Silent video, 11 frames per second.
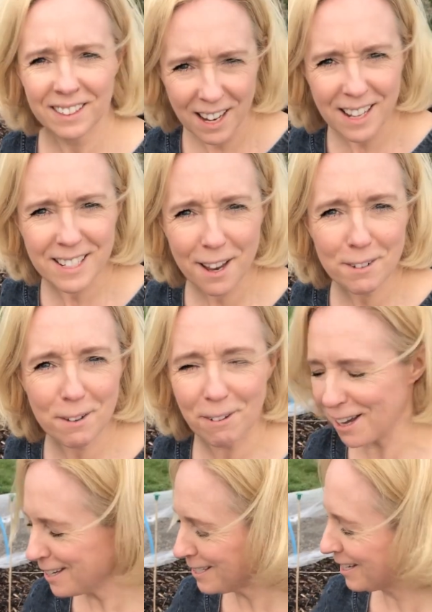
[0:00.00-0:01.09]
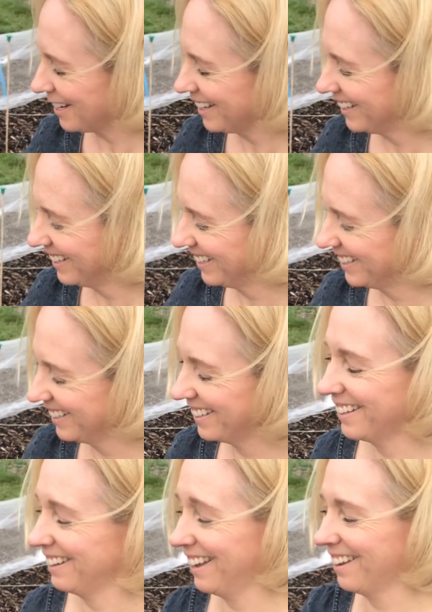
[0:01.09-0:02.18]
Safety first.
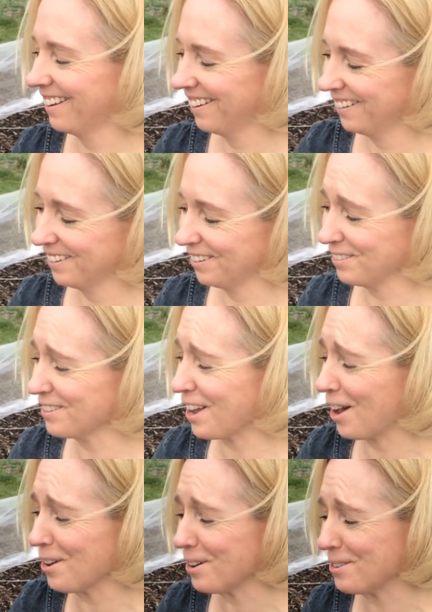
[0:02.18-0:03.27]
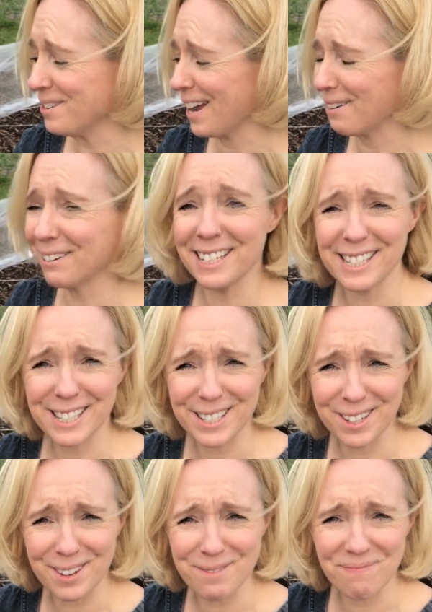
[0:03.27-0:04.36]
Oh no, now it's
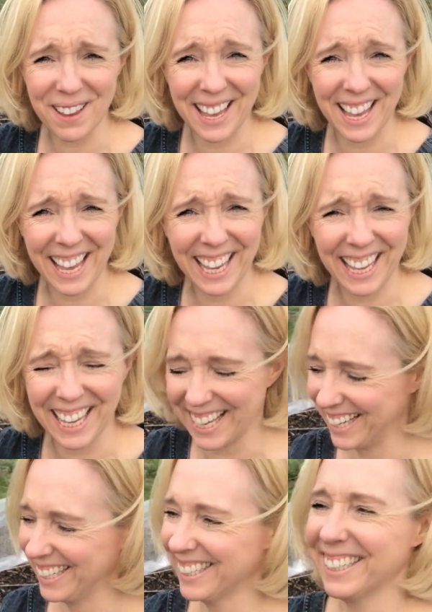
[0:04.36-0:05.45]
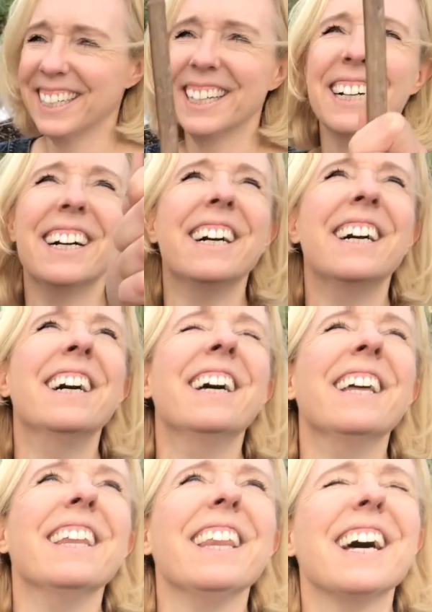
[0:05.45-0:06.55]
too big.
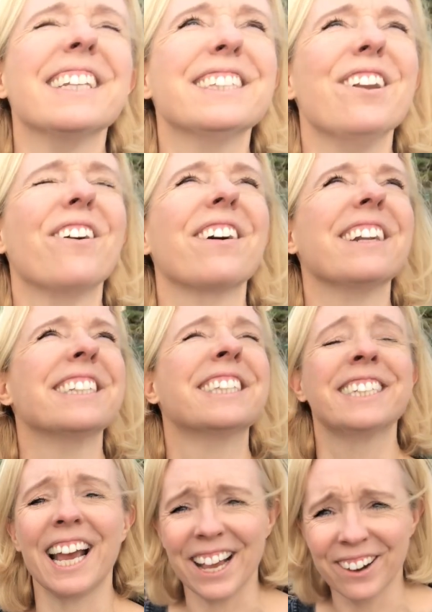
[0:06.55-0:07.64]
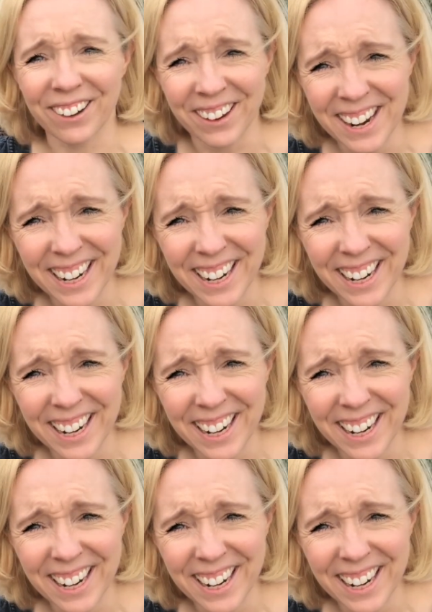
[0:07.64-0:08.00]
That's not going to stay on.